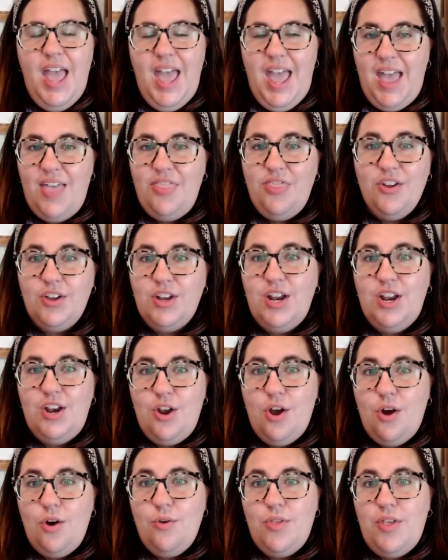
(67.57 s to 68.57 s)
And they're going to
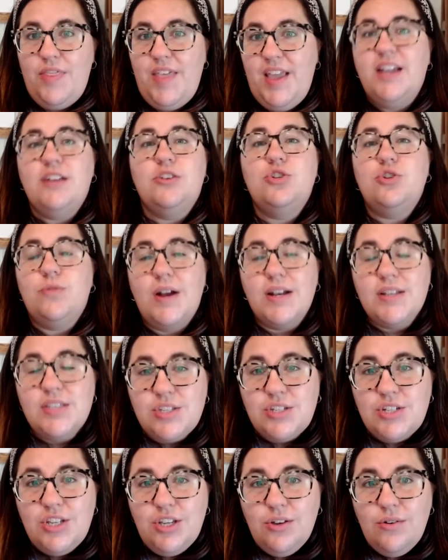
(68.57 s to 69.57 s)
know that they can
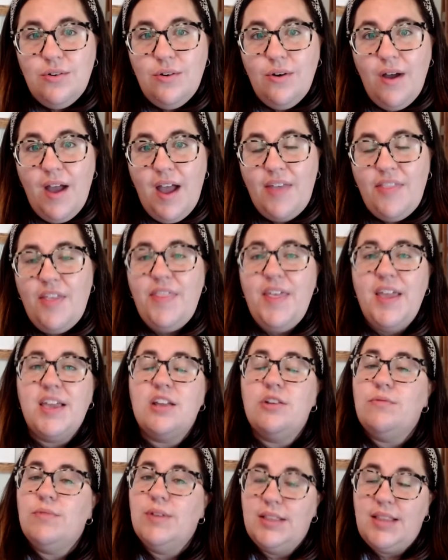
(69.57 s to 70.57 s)
trust you and that they
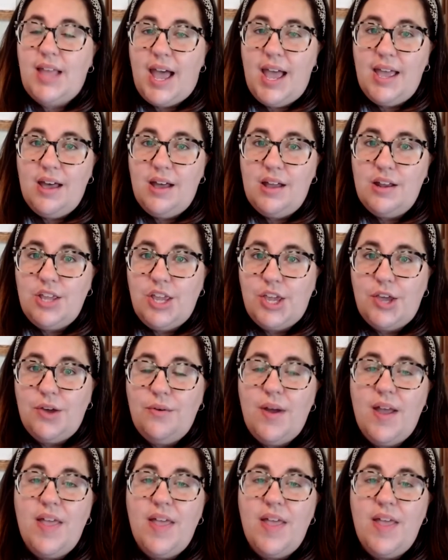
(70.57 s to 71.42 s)
can rely on you.